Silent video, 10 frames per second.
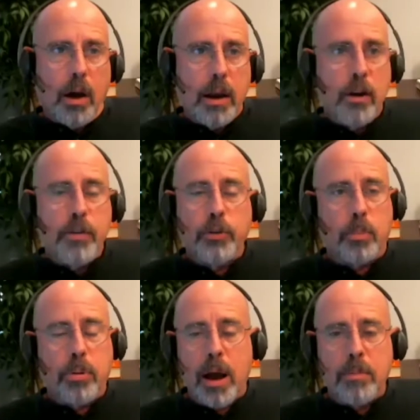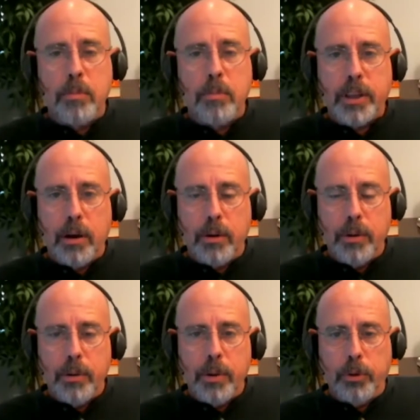don't know if it was a problem, but
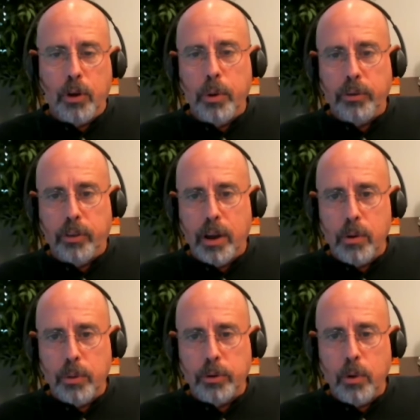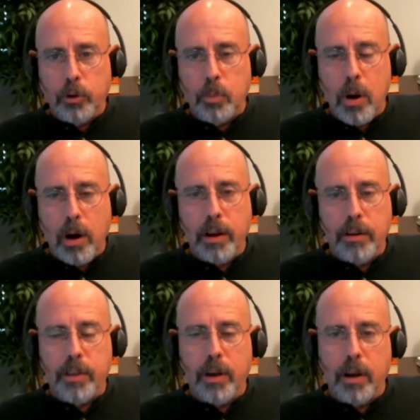that it was always there. It was always part
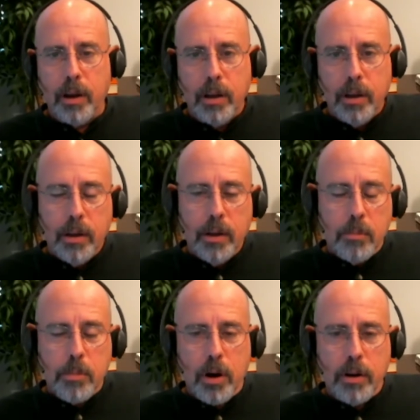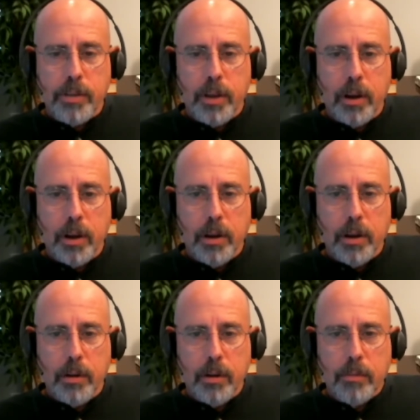of
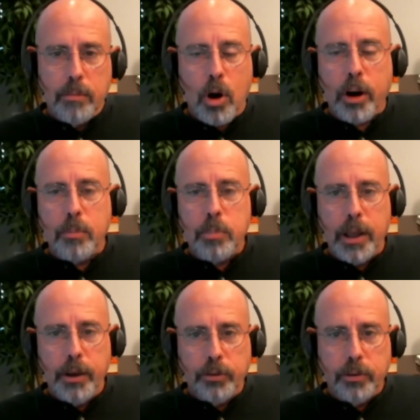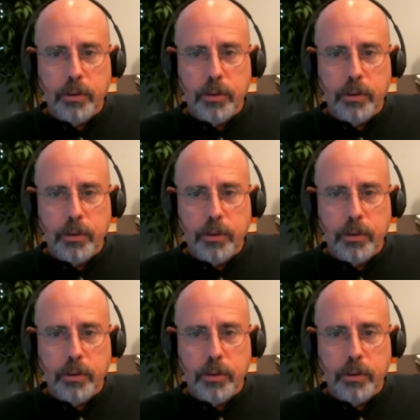the marketplace.